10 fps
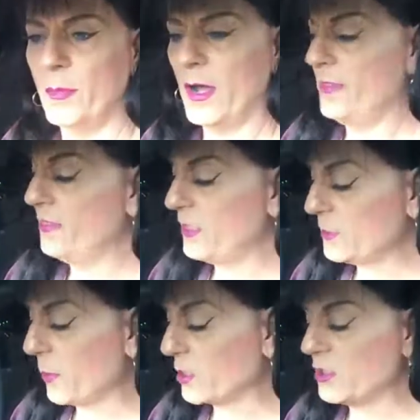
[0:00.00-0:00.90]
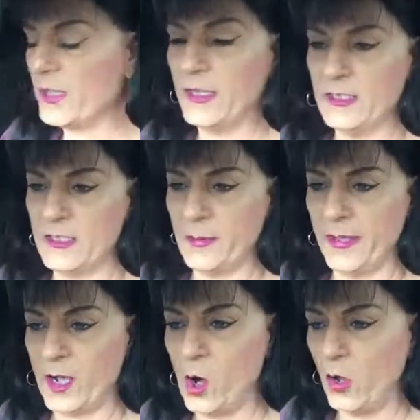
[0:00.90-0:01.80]
but this person needs to
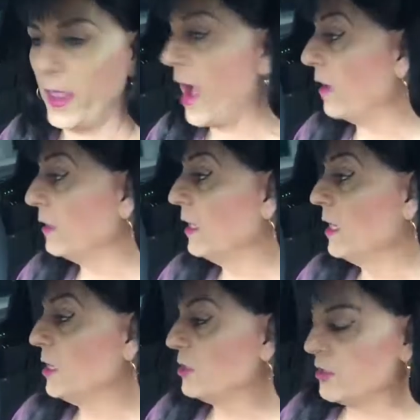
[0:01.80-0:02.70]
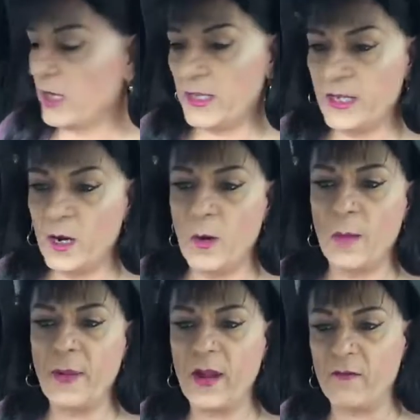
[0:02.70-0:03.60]
be called out.
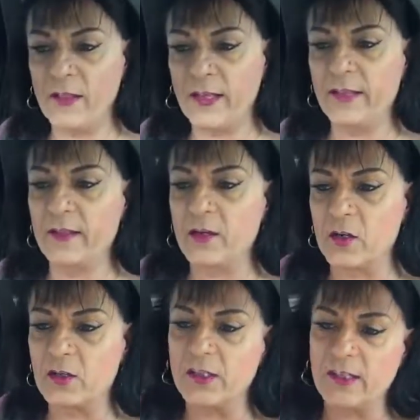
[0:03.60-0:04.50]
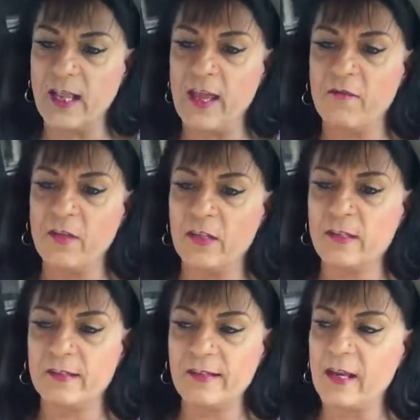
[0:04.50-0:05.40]
Apparently the nursing staff
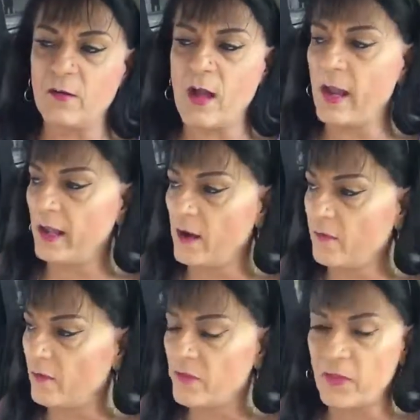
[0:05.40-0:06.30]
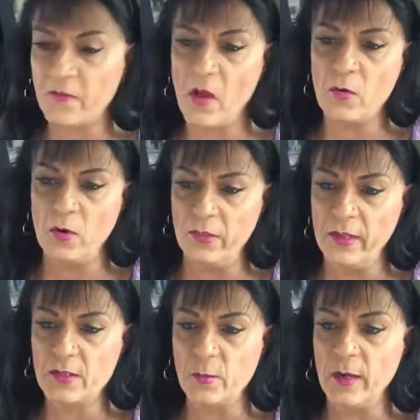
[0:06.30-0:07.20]
is, kind of covering for their own on
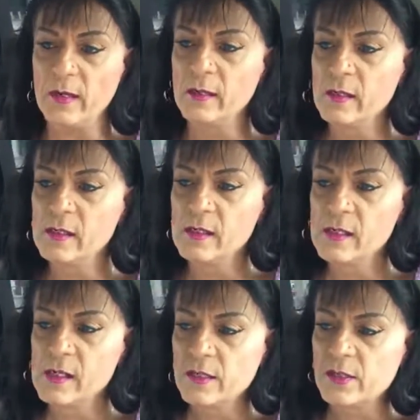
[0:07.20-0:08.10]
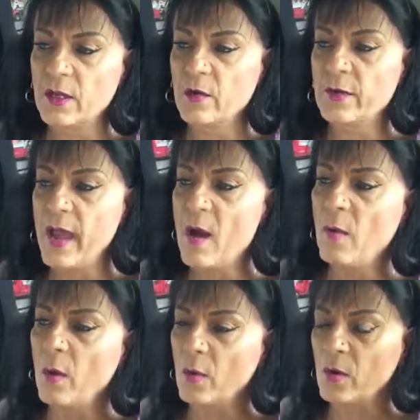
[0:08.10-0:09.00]
this one. So now
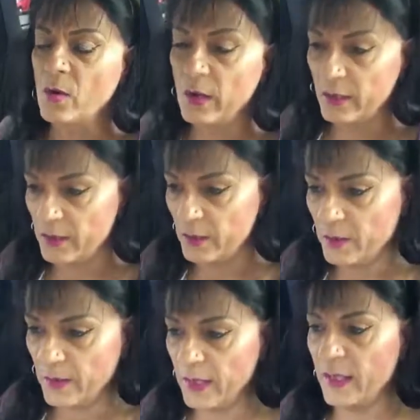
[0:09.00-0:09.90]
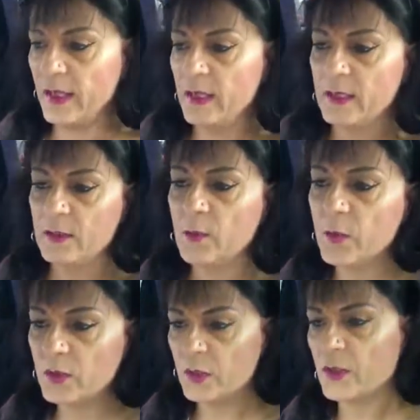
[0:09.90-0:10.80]
what we're going to do is
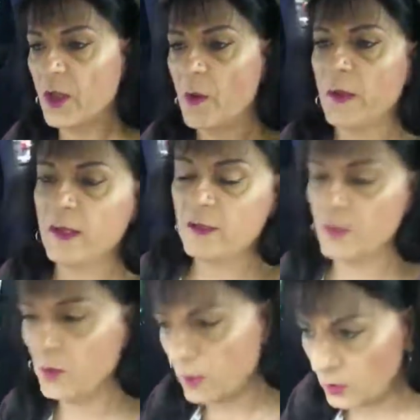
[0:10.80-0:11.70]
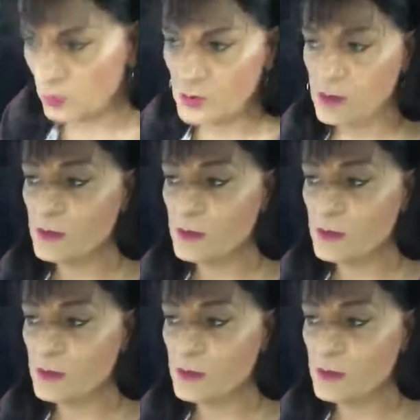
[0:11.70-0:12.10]
we're just going to